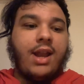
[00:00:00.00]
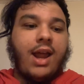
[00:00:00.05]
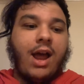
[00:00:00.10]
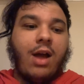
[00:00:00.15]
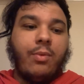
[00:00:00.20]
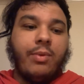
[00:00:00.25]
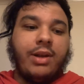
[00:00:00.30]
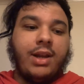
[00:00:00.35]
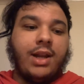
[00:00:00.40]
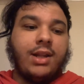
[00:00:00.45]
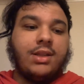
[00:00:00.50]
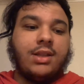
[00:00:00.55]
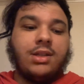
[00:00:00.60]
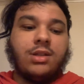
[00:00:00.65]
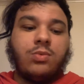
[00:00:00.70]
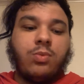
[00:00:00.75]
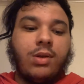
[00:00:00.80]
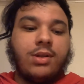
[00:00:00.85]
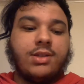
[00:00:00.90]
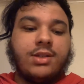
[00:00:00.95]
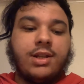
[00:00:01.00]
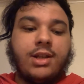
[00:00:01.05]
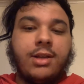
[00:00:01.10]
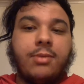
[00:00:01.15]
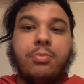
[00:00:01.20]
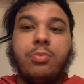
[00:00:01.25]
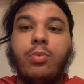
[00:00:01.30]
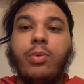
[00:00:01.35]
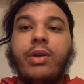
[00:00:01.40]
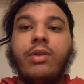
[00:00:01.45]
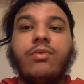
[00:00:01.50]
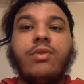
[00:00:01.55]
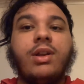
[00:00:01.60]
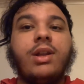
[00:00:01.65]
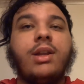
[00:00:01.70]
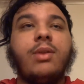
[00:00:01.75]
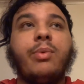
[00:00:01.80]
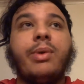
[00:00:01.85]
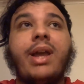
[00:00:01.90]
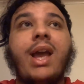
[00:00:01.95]
how we let this one slip.
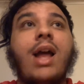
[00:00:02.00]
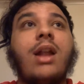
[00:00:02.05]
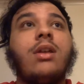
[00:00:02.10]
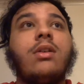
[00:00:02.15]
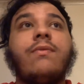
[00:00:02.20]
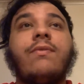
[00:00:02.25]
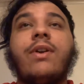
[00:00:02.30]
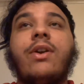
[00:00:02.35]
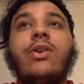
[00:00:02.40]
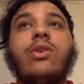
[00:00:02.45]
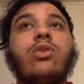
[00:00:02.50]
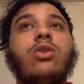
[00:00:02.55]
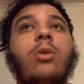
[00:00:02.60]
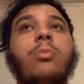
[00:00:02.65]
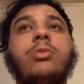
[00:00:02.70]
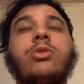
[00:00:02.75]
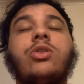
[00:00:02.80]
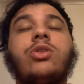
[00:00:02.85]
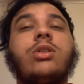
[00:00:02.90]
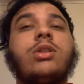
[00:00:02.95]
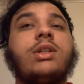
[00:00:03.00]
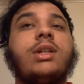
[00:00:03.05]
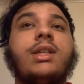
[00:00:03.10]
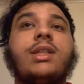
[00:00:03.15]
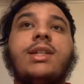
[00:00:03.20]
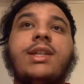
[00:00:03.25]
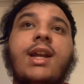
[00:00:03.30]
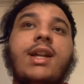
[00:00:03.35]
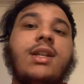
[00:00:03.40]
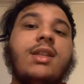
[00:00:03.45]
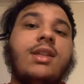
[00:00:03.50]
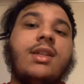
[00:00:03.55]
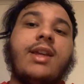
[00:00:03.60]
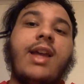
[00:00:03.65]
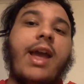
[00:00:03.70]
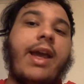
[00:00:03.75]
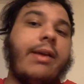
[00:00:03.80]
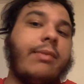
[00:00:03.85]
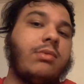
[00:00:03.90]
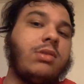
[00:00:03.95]
We had a very good opportunity at the end of the
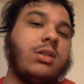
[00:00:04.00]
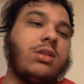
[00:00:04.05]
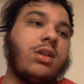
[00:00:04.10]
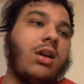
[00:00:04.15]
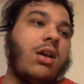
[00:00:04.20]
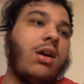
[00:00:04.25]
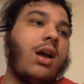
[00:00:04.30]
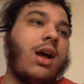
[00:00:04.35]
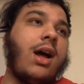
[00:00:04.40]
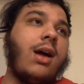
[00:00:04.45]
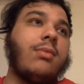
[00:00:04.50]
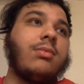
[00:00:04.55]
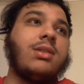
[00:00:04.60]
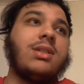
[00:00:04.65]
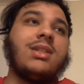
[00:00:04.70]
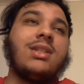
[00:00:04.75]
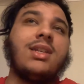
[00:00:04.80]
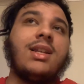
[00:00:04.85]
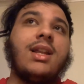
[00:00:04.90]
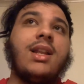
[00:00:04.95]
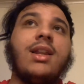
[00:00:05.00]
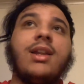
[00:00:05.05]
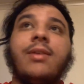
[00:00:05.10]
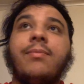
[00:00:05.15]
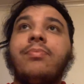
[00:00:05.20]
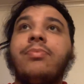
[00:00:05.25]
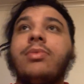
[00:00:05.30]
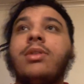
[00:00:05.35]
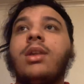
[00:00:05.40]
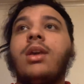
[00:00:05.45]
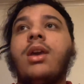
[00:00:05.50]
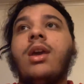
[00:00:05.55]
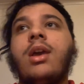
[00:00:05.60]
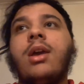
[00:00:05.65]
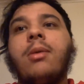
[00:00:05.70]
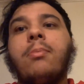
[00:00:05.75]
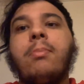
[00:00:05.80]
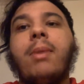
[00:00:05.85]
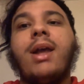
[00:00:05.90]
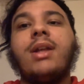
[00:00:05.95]
game to seal it.
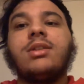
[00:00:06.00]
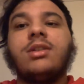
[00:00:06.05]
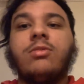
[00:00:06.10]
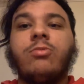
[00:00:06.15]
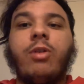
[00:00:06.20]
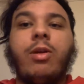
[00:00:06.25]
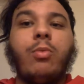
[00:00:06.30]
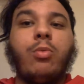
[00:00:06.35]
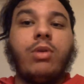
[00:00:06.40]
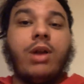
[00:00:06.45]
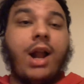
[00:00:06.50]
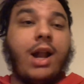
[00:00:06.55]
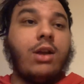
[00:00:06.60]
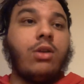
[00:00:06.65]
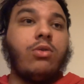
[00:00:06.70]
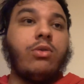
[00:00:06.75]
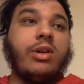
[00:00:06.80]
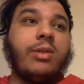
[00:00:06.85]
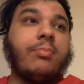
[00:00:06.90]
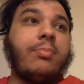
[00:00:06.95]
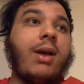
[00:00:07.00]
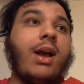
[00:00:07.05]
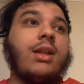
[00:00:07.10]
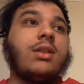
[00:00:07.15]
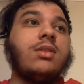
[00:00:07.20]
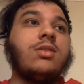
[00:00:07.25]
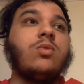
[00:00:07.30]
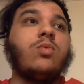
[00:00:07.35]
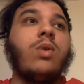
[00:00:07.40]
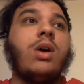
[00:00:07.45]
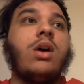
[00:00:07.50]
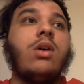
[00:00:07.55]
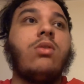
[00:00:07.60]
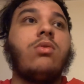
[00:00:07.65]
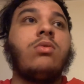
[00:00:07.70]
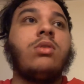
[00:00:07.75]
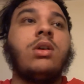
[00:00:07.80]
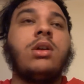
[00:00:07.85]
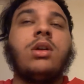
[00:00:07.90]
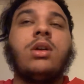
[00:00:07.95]
Mason Greenwood had a good impact as
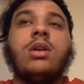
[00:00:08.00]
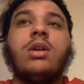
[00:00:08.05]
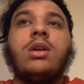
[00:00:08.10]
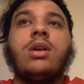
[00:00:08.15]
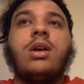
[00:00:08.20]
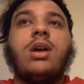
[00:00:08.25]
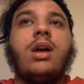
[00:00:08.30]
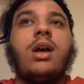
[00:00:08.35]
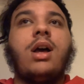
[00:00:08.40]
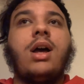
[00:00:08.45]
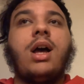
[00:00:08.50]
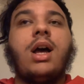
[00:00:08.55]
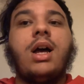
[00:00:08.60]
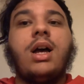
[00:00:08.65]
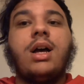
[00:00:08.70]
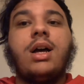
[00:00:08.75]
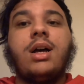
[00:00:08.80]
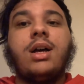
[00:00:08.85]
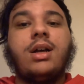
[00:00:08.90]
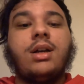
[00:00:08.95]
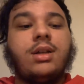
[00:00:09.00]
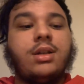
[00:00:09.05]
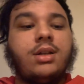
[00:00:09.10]
well. I